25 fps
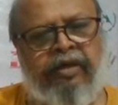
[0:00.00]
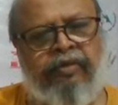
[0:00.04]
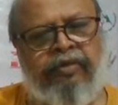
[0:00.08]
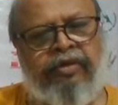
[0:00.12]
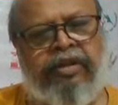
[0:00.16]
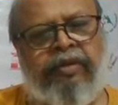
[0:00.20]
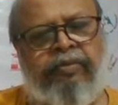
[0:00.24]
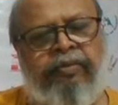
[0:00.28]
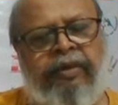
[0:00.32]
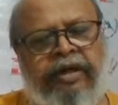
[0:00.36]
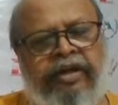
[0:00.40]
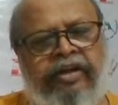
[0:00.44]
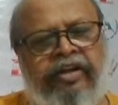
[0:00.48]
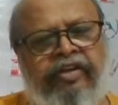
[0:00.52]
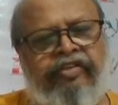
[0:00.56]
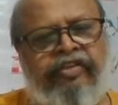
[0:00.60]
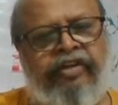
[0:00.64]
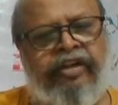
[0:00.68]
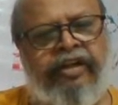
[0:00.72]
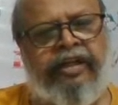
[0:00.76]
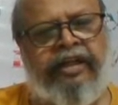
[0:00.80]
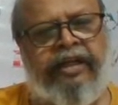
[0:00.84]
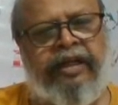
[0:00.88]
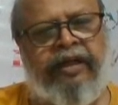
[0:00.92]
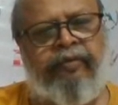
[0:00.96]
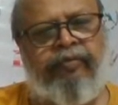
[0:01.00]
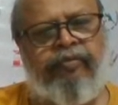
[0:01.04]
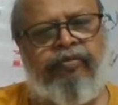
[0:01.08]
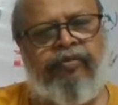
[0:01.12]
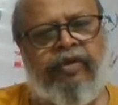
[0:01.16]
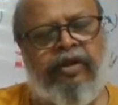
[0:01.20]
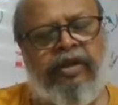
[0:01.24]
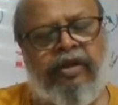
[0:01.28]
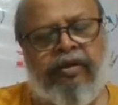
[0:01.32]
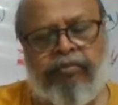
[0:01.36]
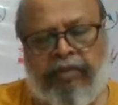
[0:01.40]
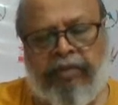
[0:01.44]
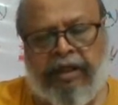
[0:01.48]
It's a fantastic game.
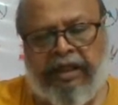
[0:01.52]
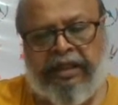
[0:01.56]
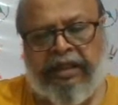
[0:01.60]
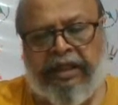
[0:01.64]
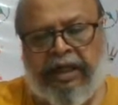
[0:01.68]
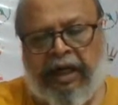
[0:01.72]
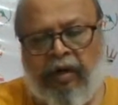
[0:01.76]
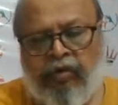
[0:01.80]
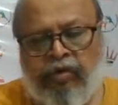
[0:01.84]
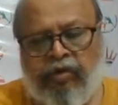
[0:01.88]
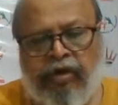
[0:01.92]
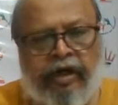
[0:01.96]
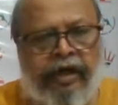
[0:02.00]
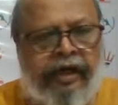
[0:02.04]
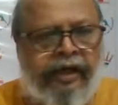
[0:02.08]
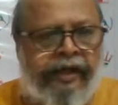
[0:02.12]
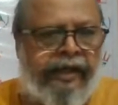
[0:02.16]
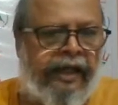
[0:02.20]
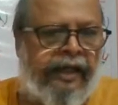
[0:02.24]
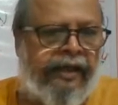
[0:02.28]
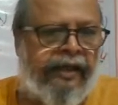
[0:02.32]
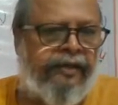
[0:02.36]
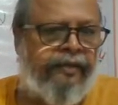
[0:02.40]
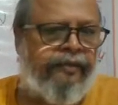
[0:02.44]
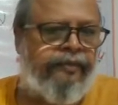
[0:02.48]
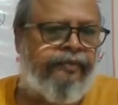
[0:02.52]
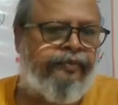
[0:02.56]
But counteract.